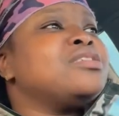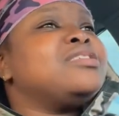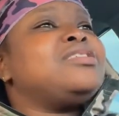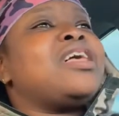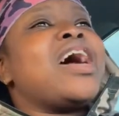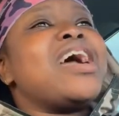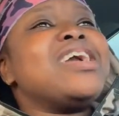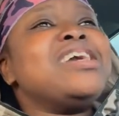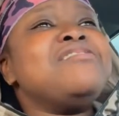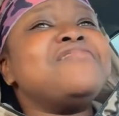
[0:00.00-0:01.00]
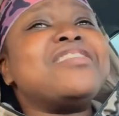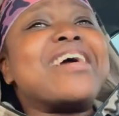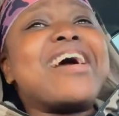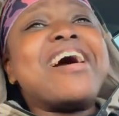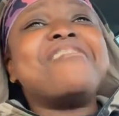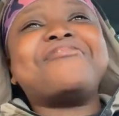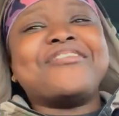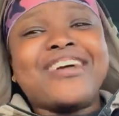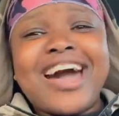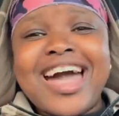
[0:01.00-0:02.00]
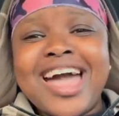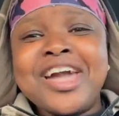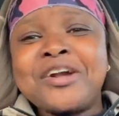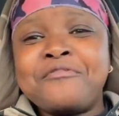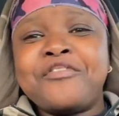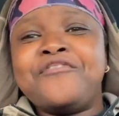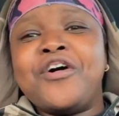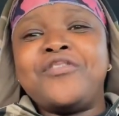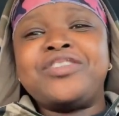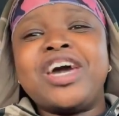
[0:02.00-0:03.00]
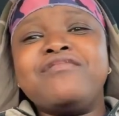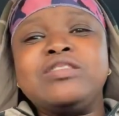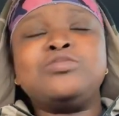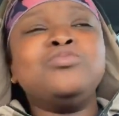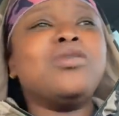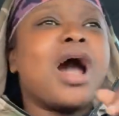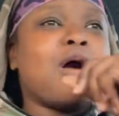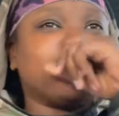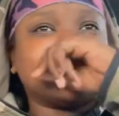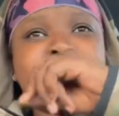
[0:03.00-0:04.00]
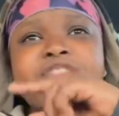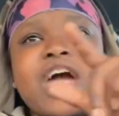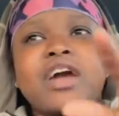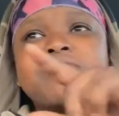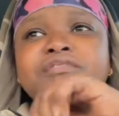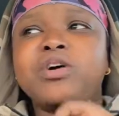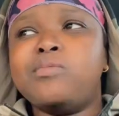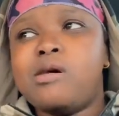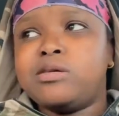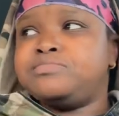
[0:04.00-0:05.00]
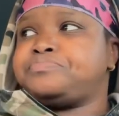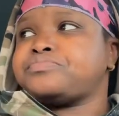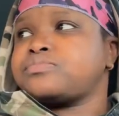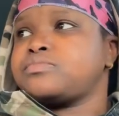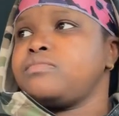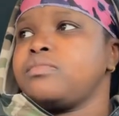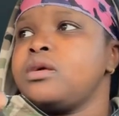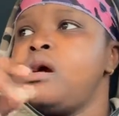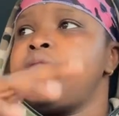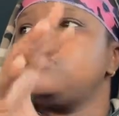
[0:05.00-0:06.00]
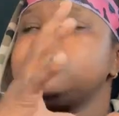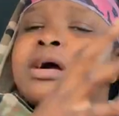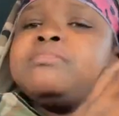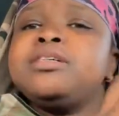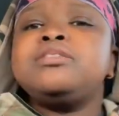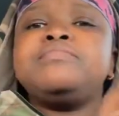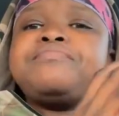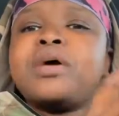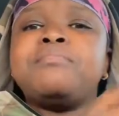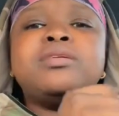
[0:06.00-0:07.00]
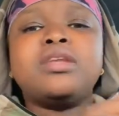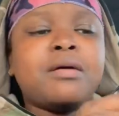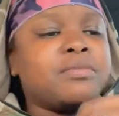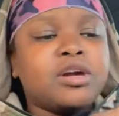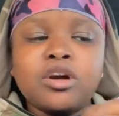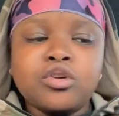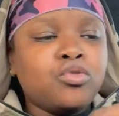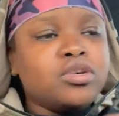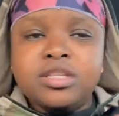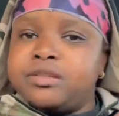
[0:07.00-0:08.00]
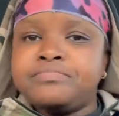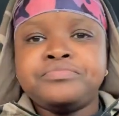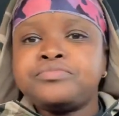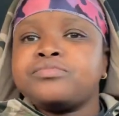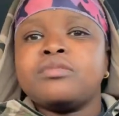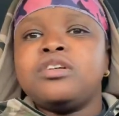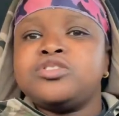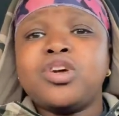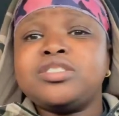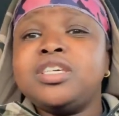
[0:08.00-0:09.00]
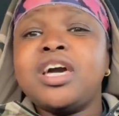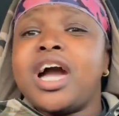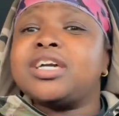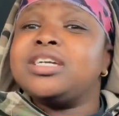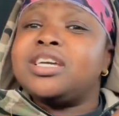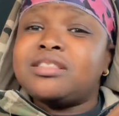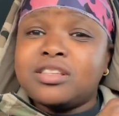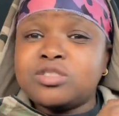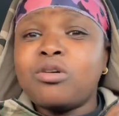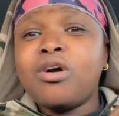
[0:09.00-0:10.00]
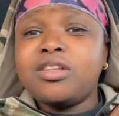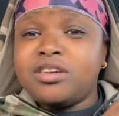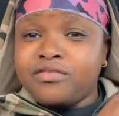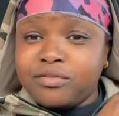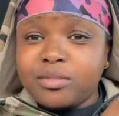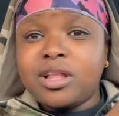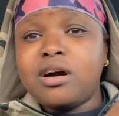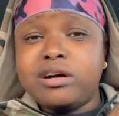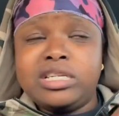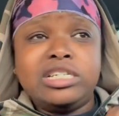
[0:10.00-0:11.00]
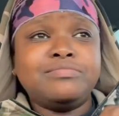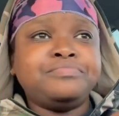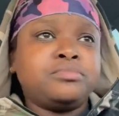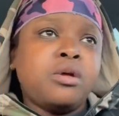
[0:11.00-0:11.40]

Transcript: Not even after I hang up the phone, not even 2 hours after I hang up the phone with her. I'm here Googling, trying to see how I can get the toilet from clogging up.